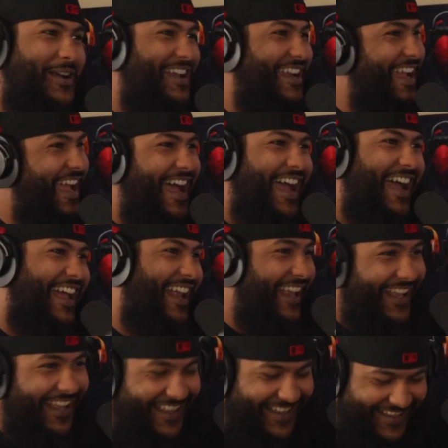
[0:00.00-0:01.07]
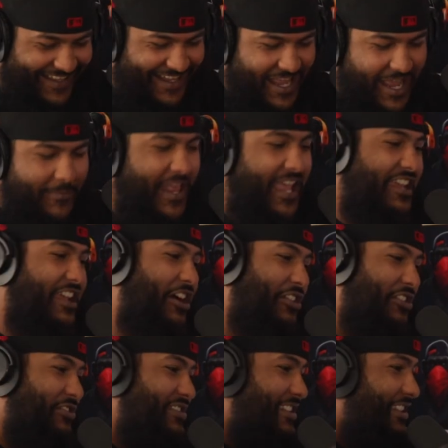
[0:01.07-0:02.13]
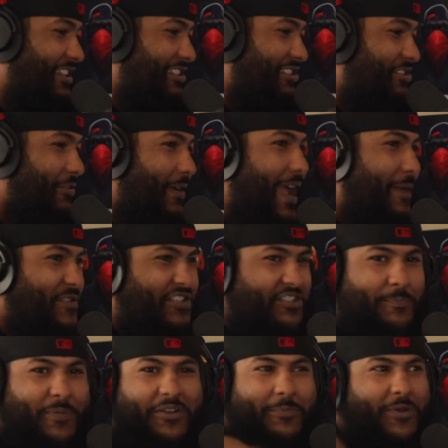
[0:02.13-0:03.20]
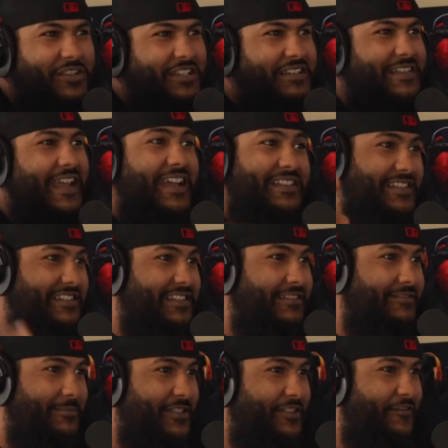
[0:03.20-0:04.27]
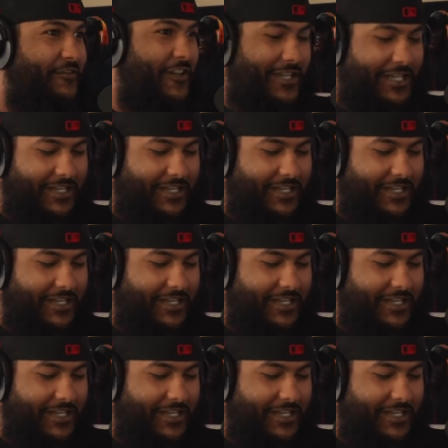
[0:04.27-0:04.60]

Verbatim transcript: to God. Nah, but like these people, yo, you see these scraps? Just put them on these hats and sell them in the fucking